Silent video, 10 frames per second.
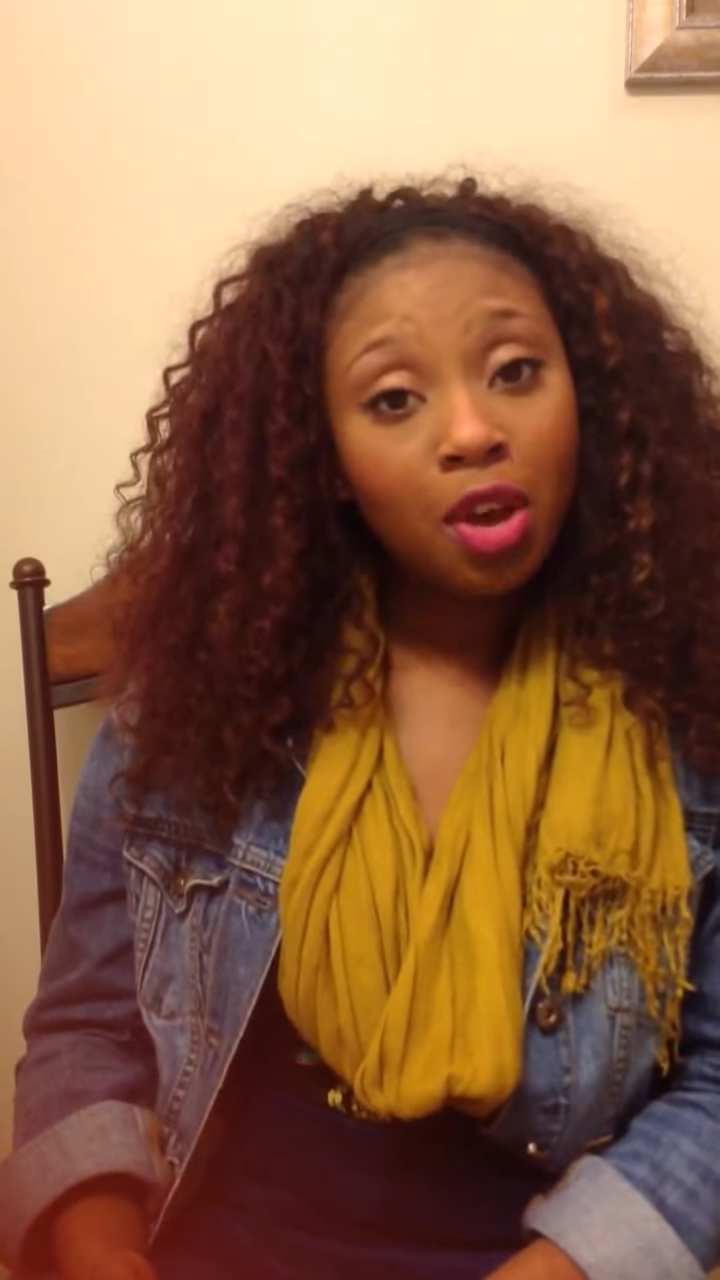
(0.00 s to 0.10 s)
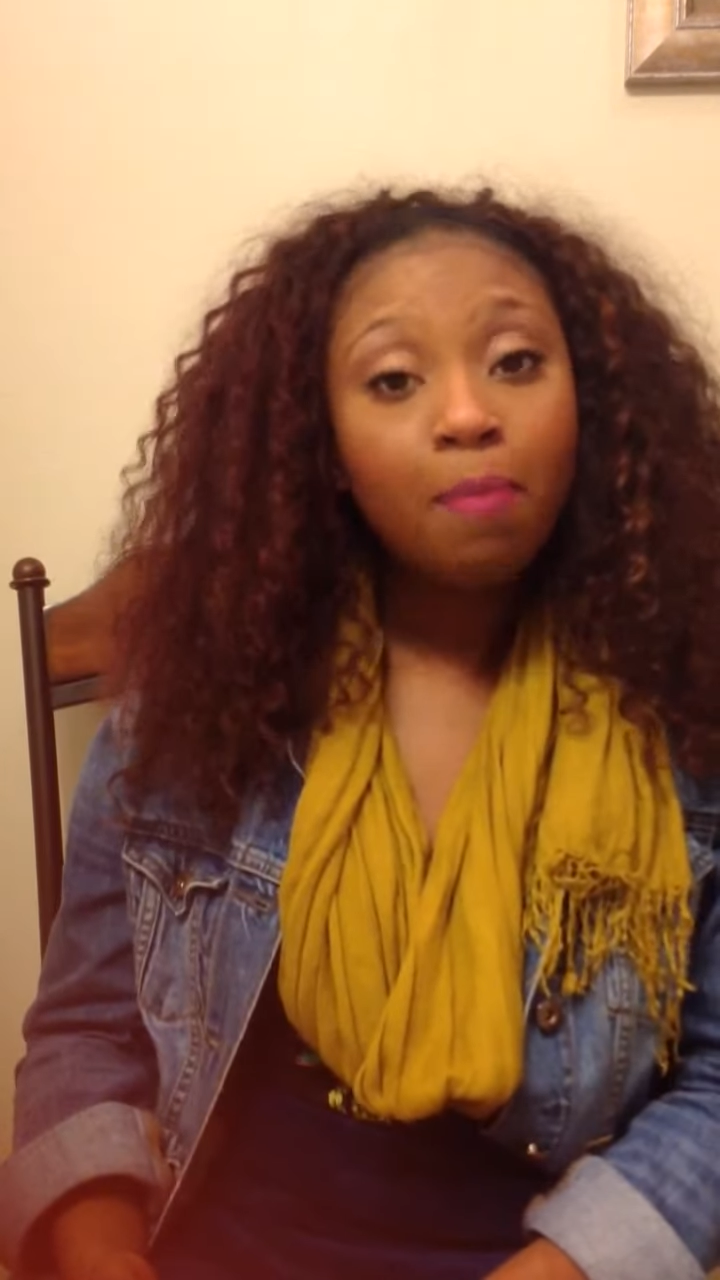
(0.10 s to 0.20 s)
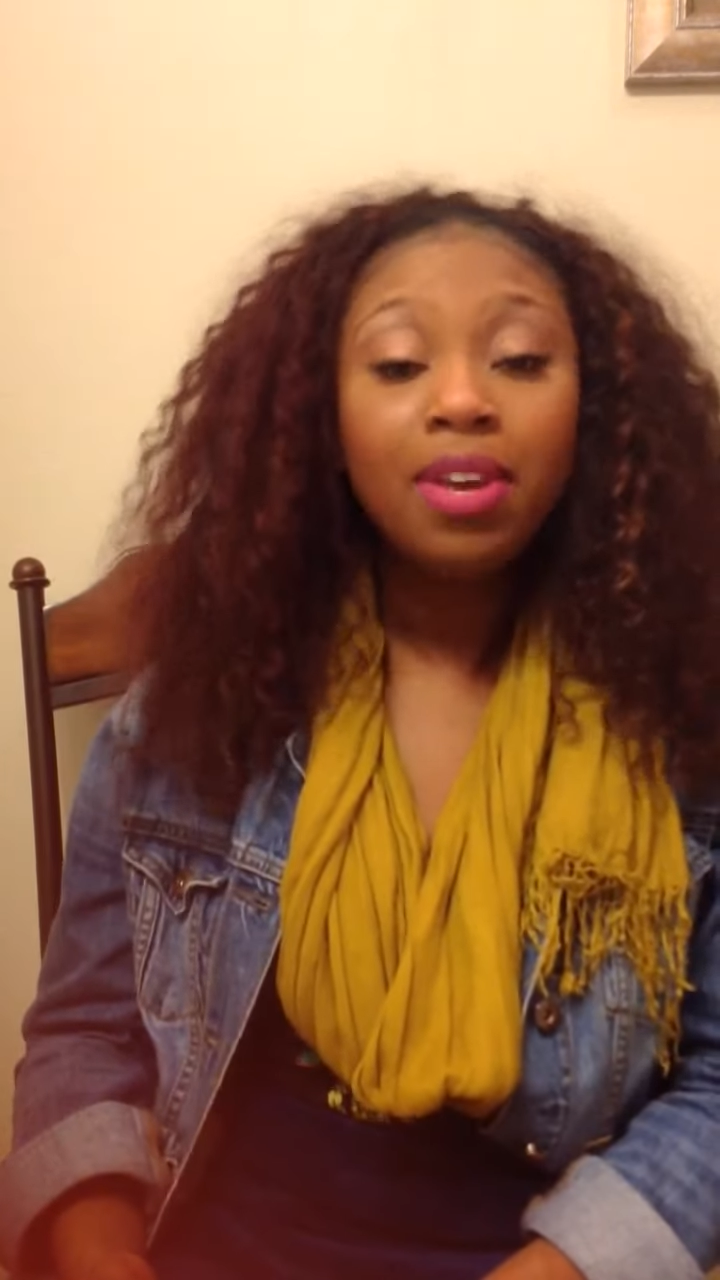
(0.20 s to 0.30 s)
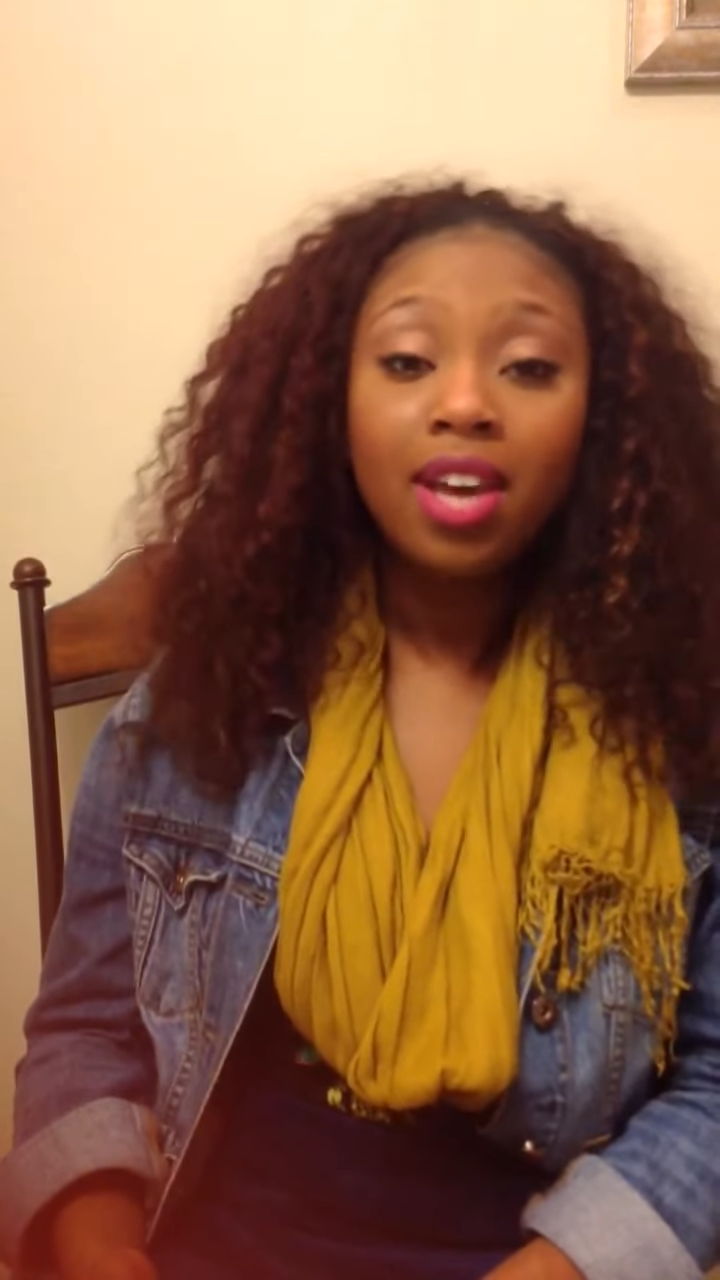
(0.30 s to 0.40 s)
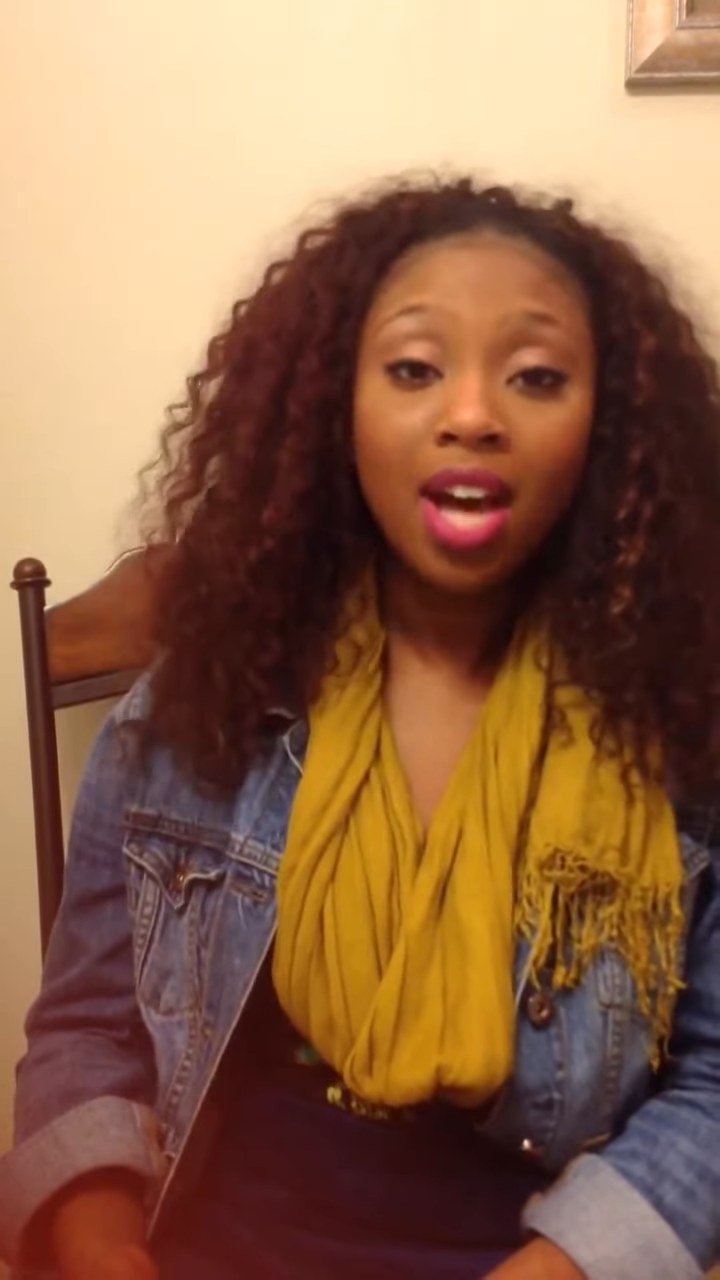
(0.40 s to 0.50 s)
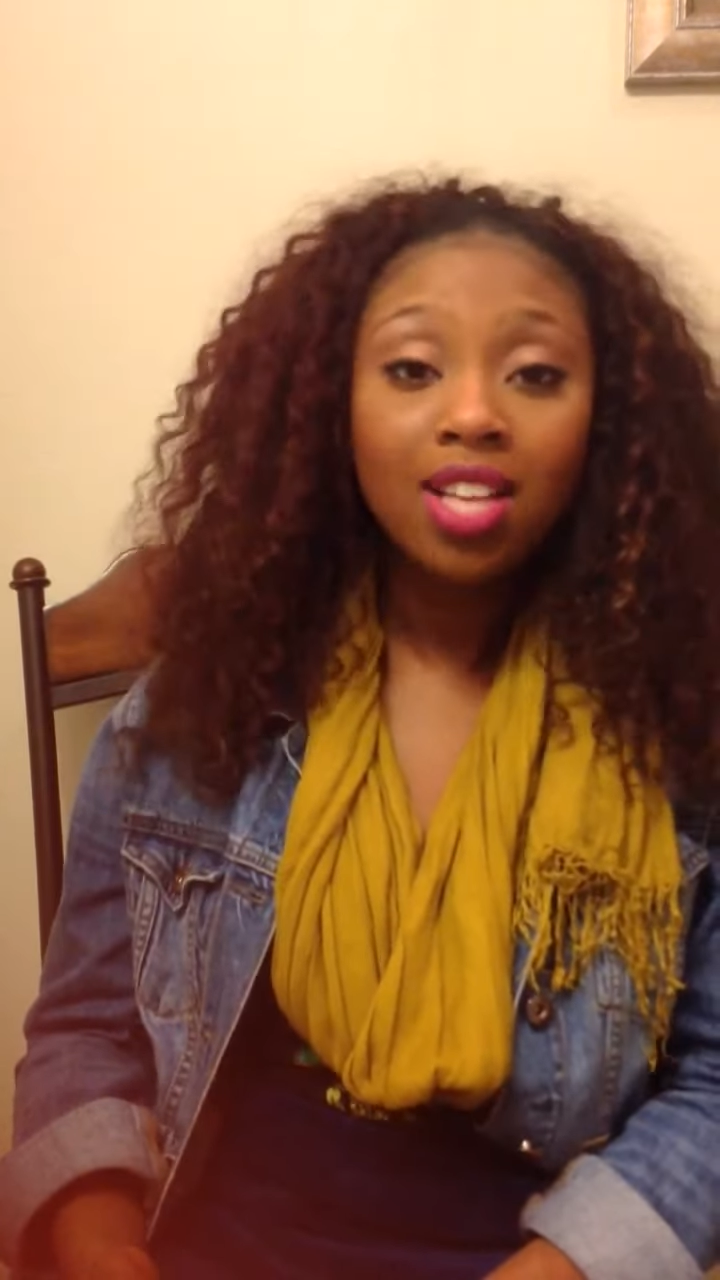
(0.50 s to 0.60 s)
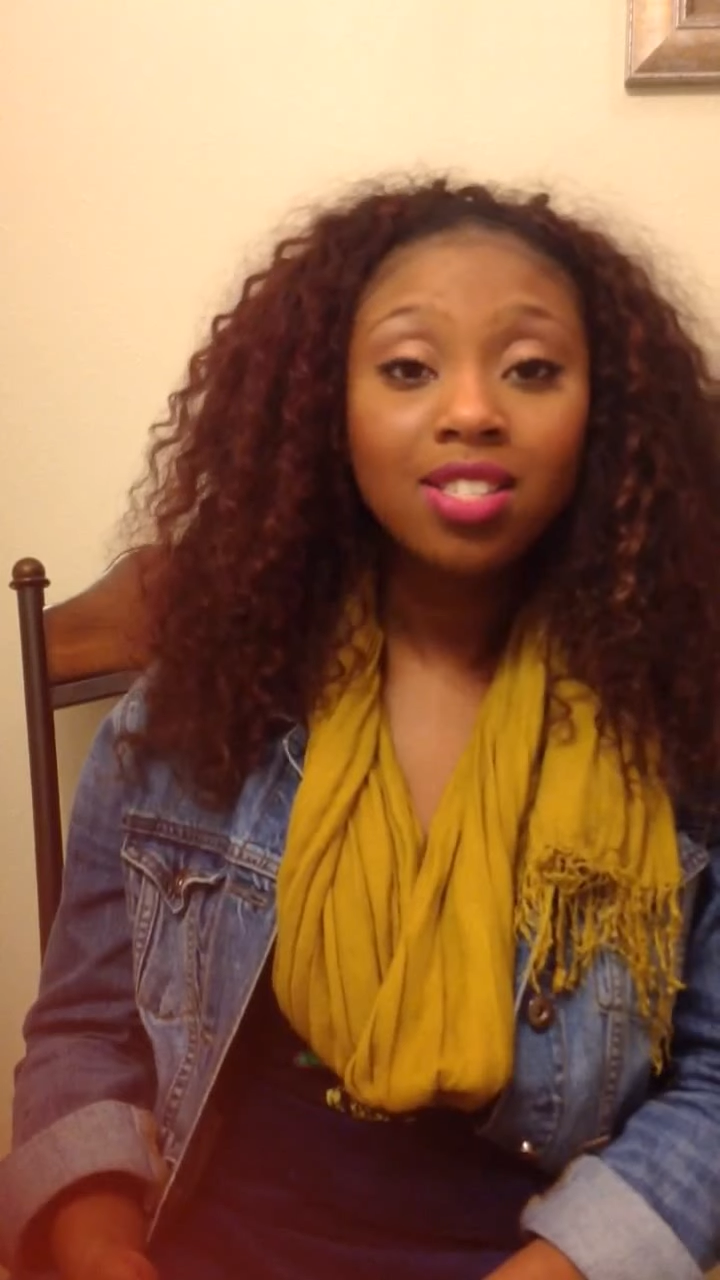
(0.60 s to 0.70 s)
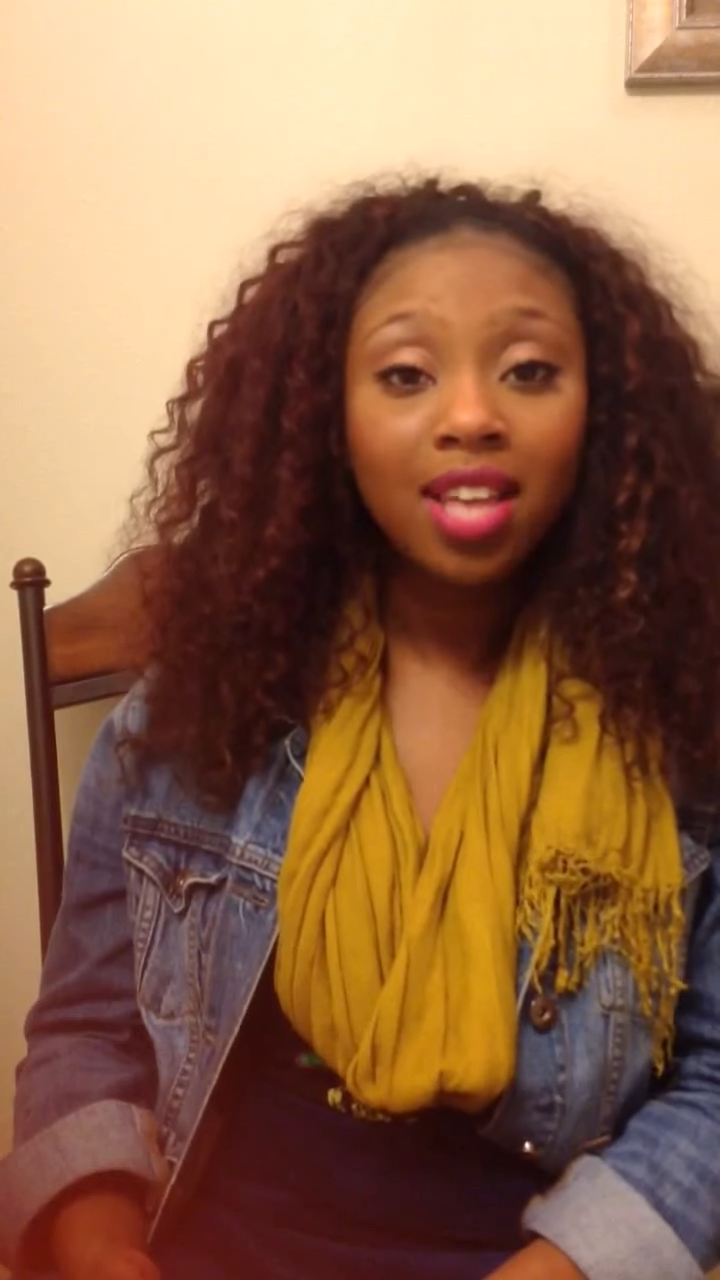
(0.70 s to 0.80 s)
because